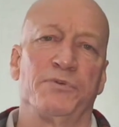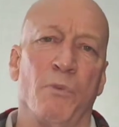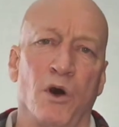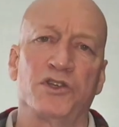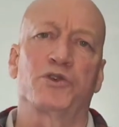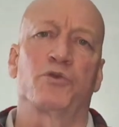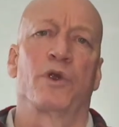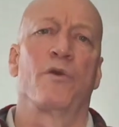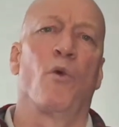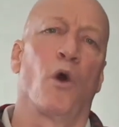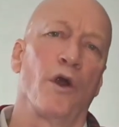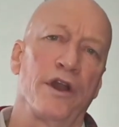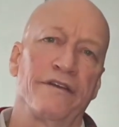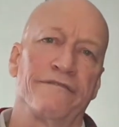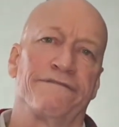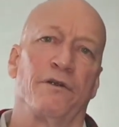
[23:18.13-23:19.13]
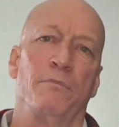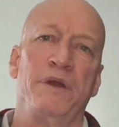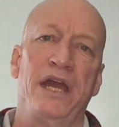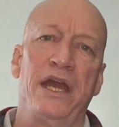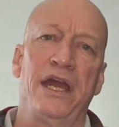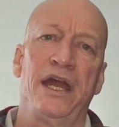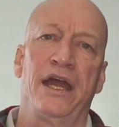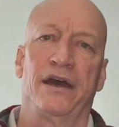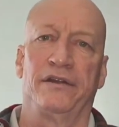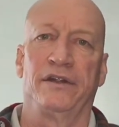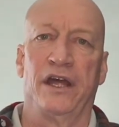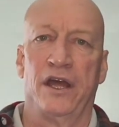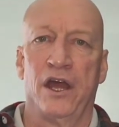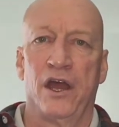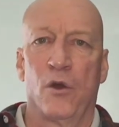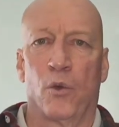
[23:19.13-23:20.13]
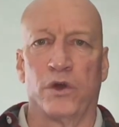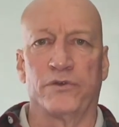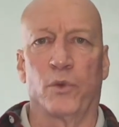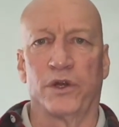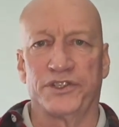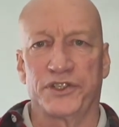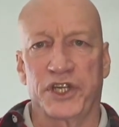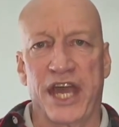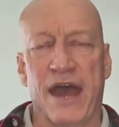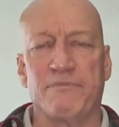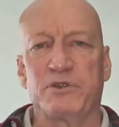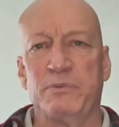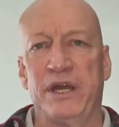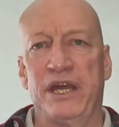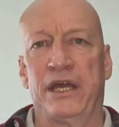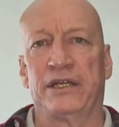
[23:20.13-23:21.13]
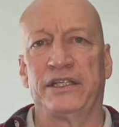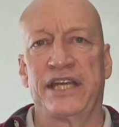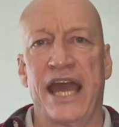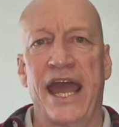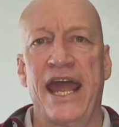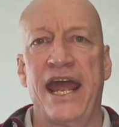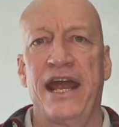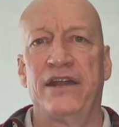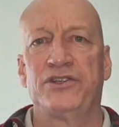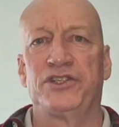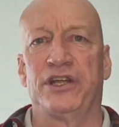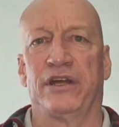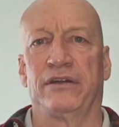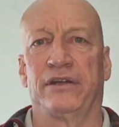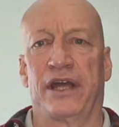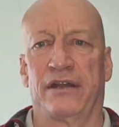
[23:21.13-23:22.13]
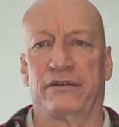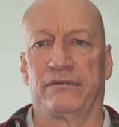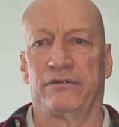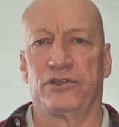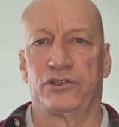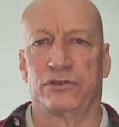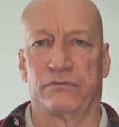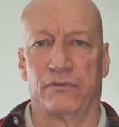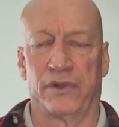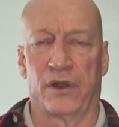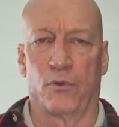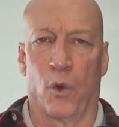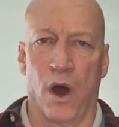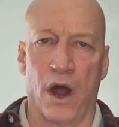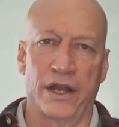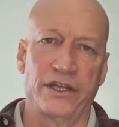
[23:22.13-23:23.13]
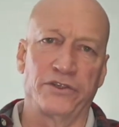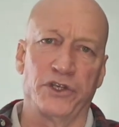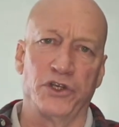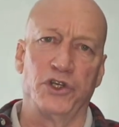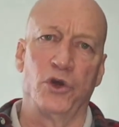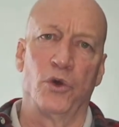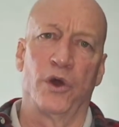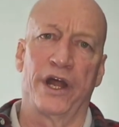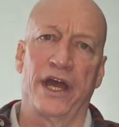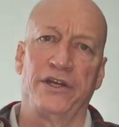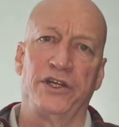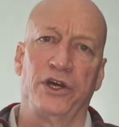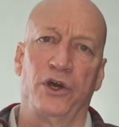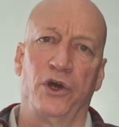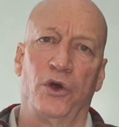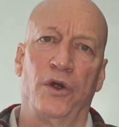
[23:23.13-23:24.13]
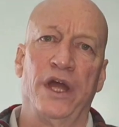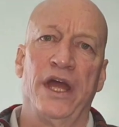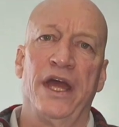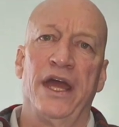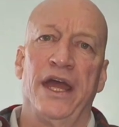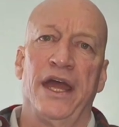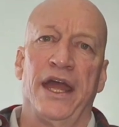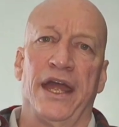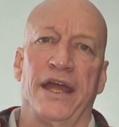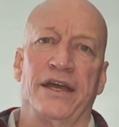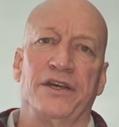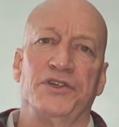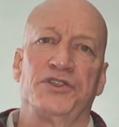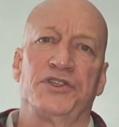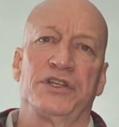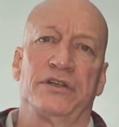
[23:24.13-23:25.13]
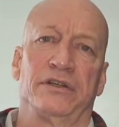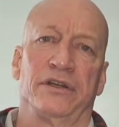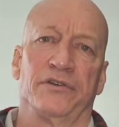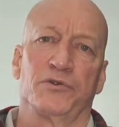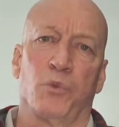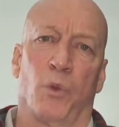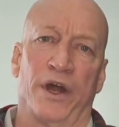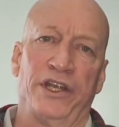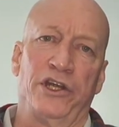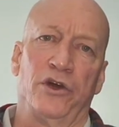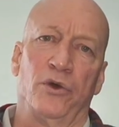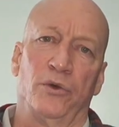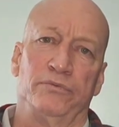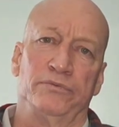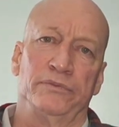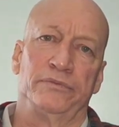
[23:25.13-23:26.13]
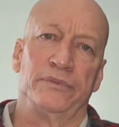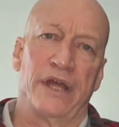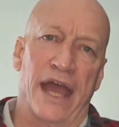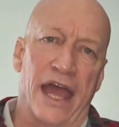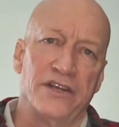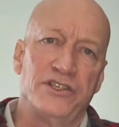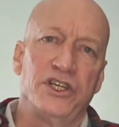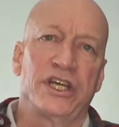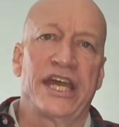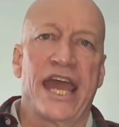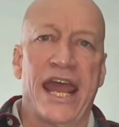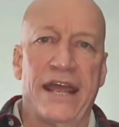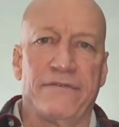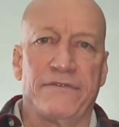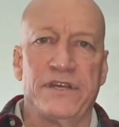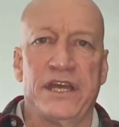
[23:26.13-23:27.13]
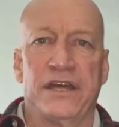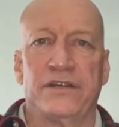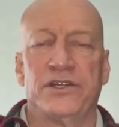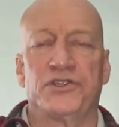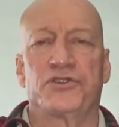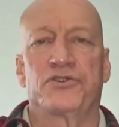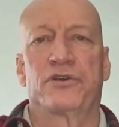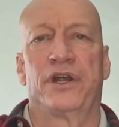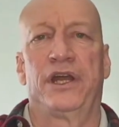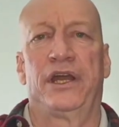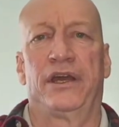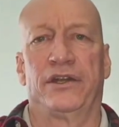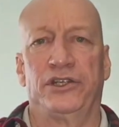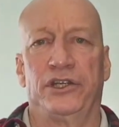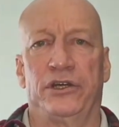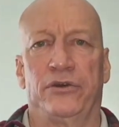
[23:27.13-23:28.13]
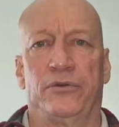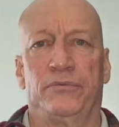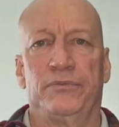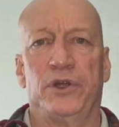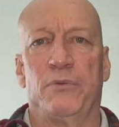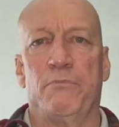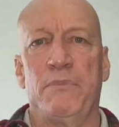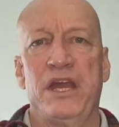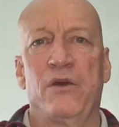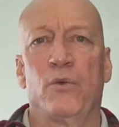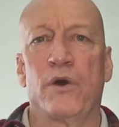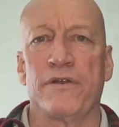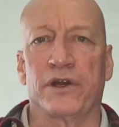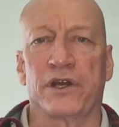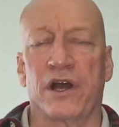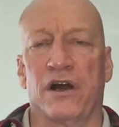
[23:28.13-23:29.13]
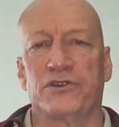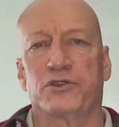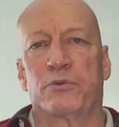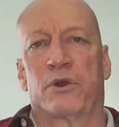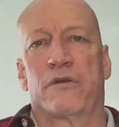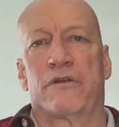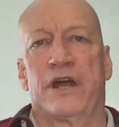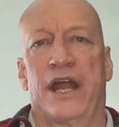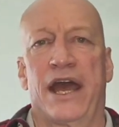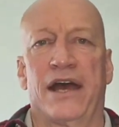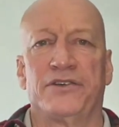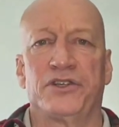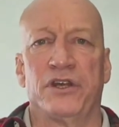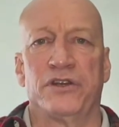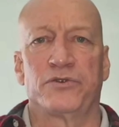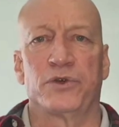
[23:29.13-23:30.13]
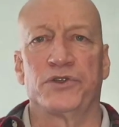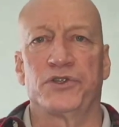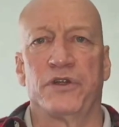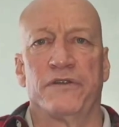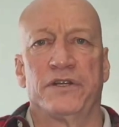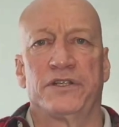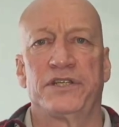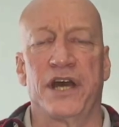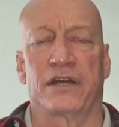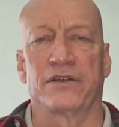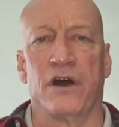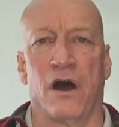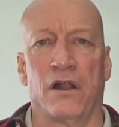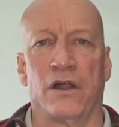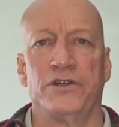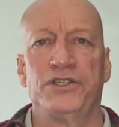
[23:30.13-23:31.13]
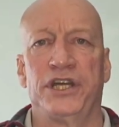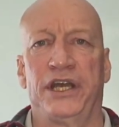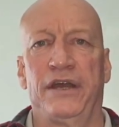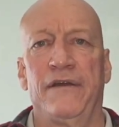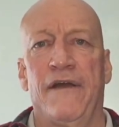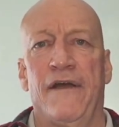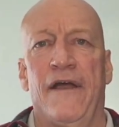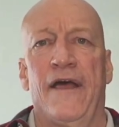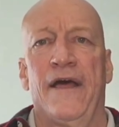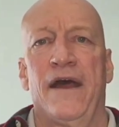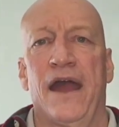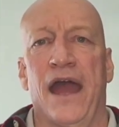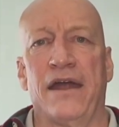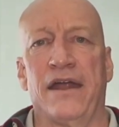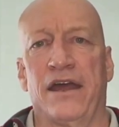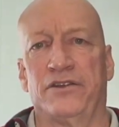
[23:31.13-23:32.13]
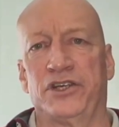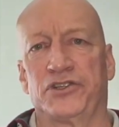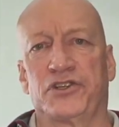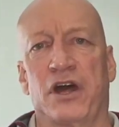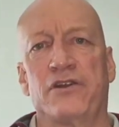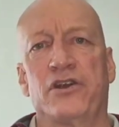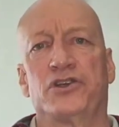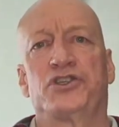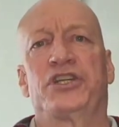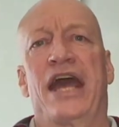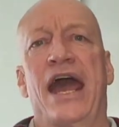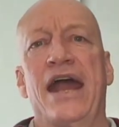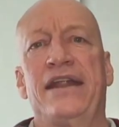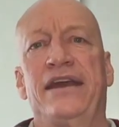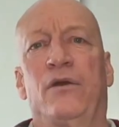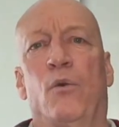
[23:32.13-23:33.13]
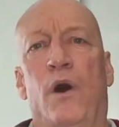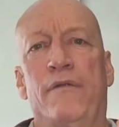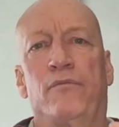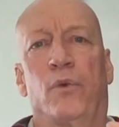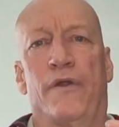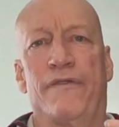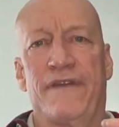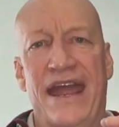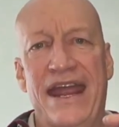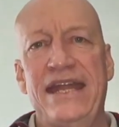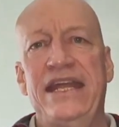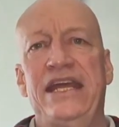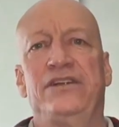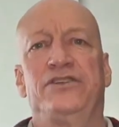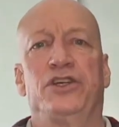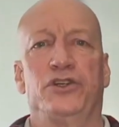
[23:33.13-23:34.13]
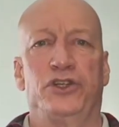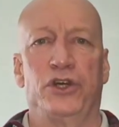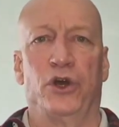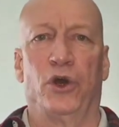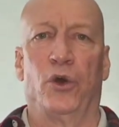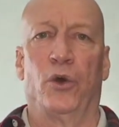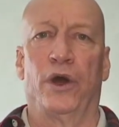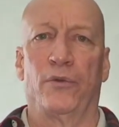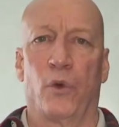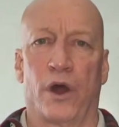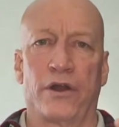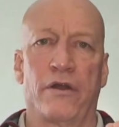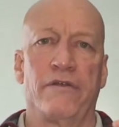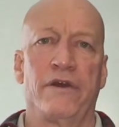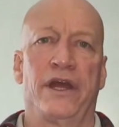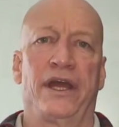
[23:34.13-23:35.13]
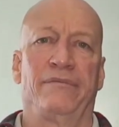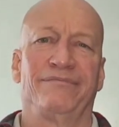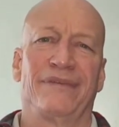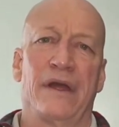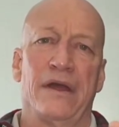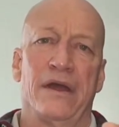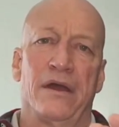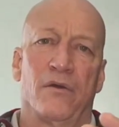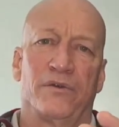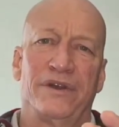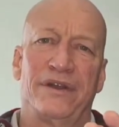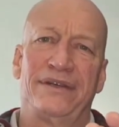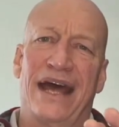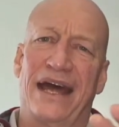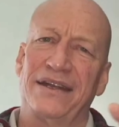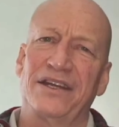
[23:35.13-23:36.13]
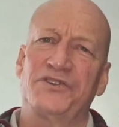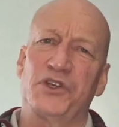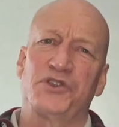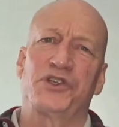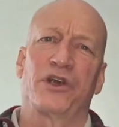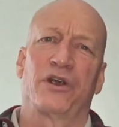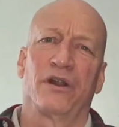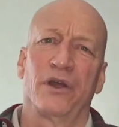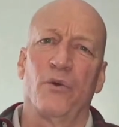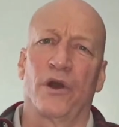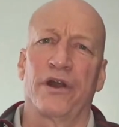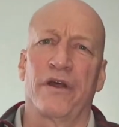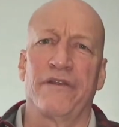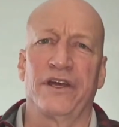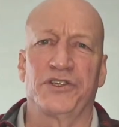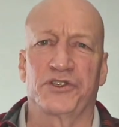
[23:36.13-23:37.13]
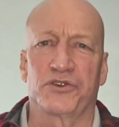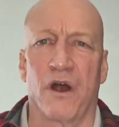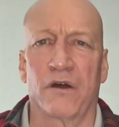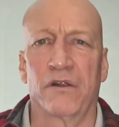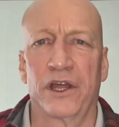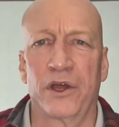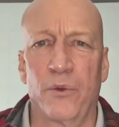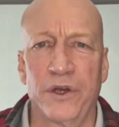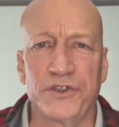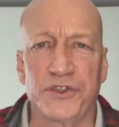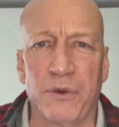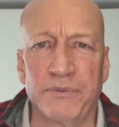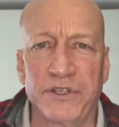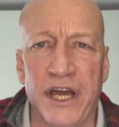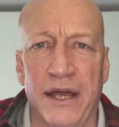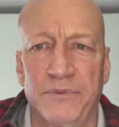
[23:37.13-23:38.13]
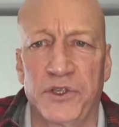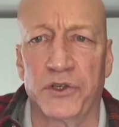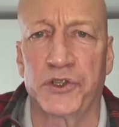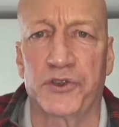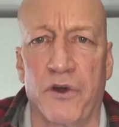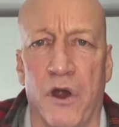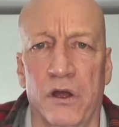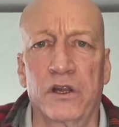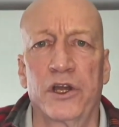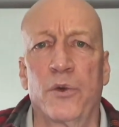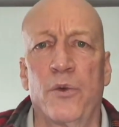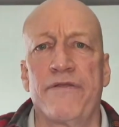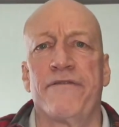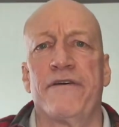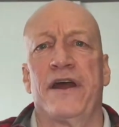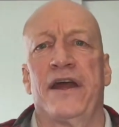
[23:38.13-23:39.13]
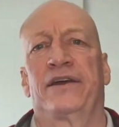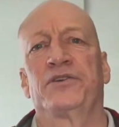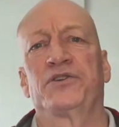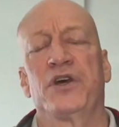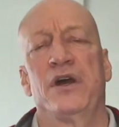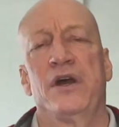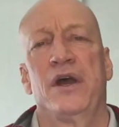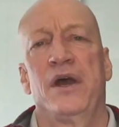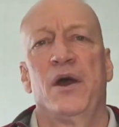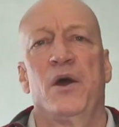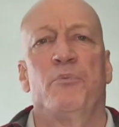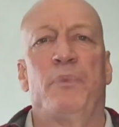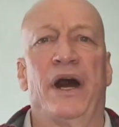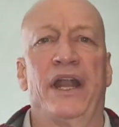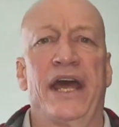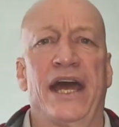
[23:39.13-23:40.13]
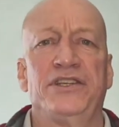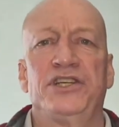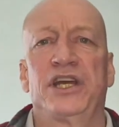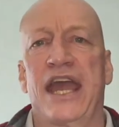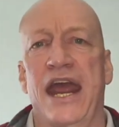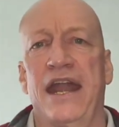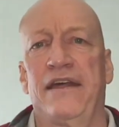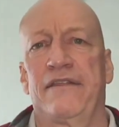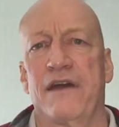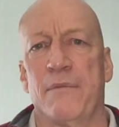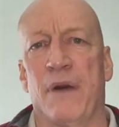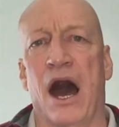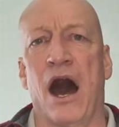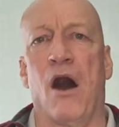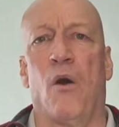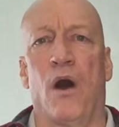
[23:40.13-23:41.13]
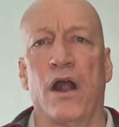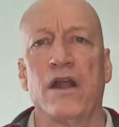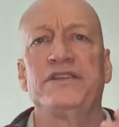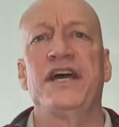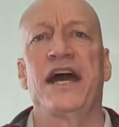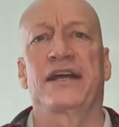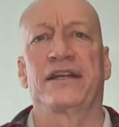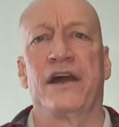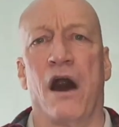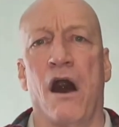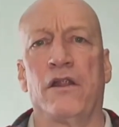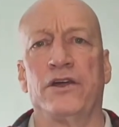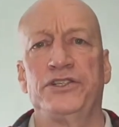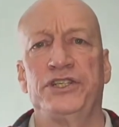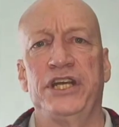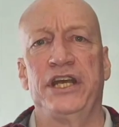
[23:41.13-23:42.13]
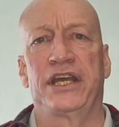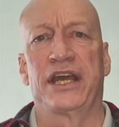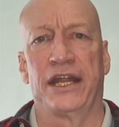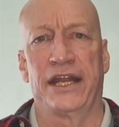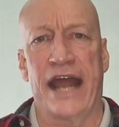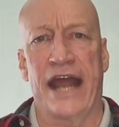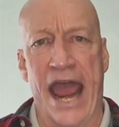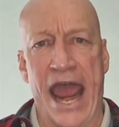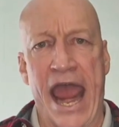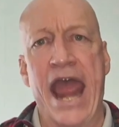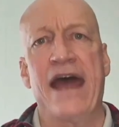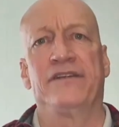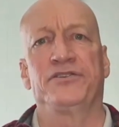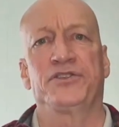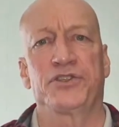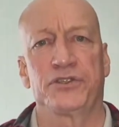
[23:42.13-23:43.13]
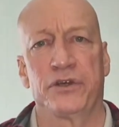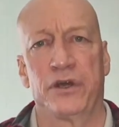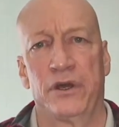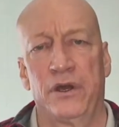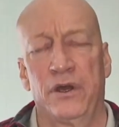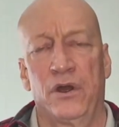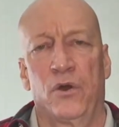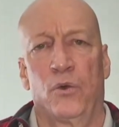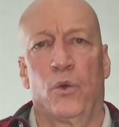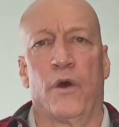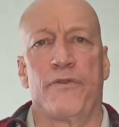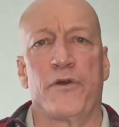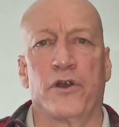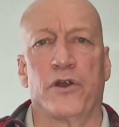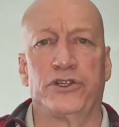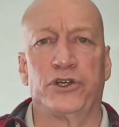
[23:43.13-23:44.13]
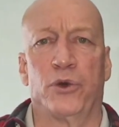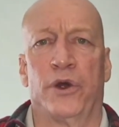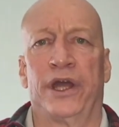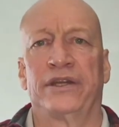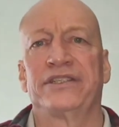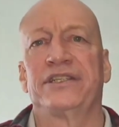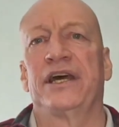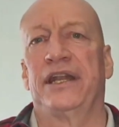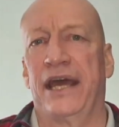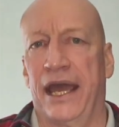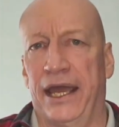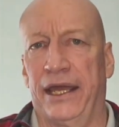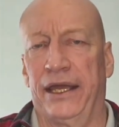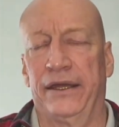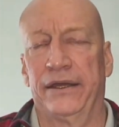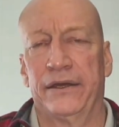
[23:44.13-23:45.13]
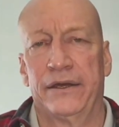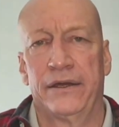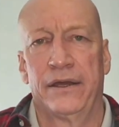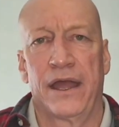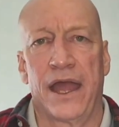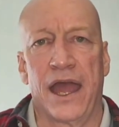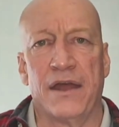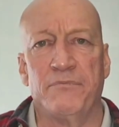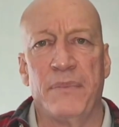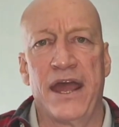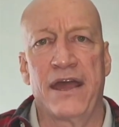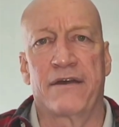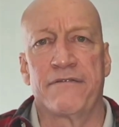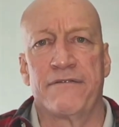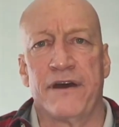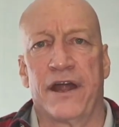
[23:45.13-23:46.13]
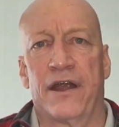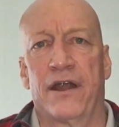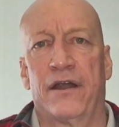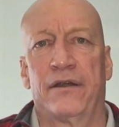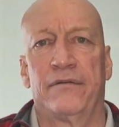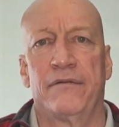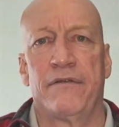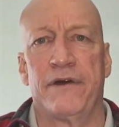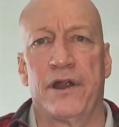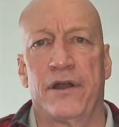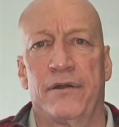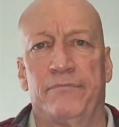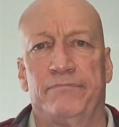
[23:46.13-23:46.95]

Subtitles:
what's most rewarding for me, and what's kept me engaged in wanting to do what I do, is when you educate the industry and you meet with a customer that has interest in the technology, and just understanding what they need to do, and what are they, not necessarily what are they struggling with. Sometimes they're struggling with things, but educating them how our technology can enhance what they're doing today and make their